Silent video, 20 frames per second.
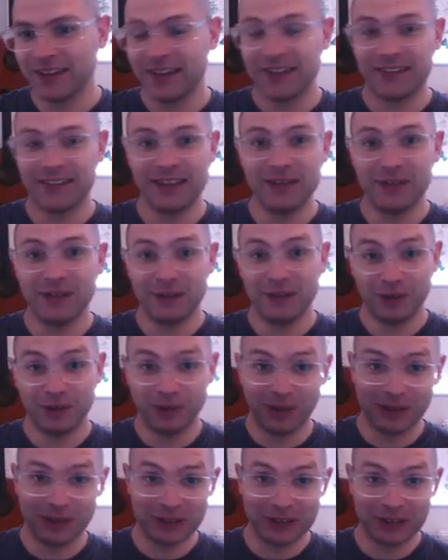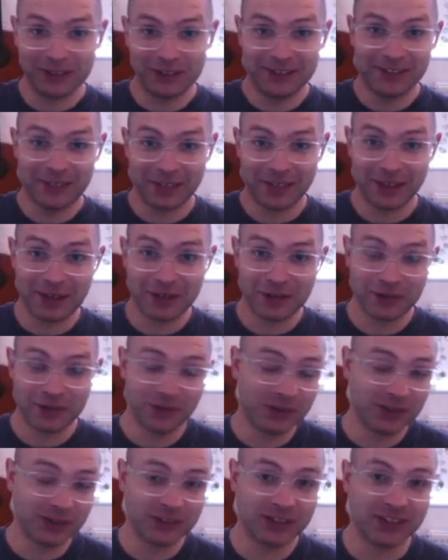David, if you're watching, thanks for
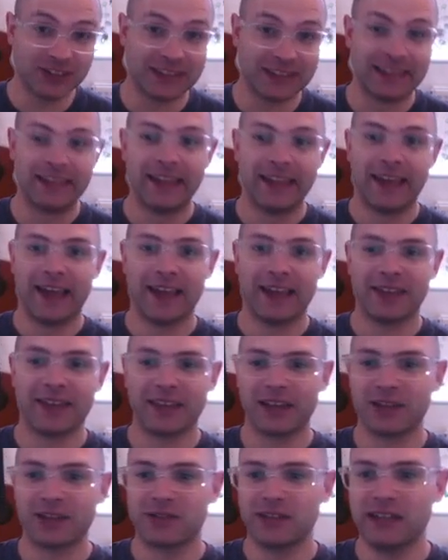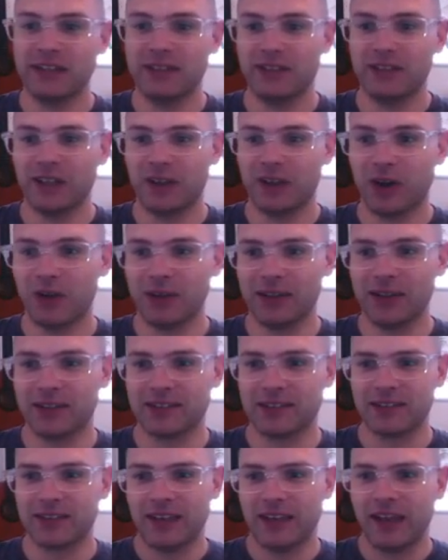watching. And thanks for leaving a comment.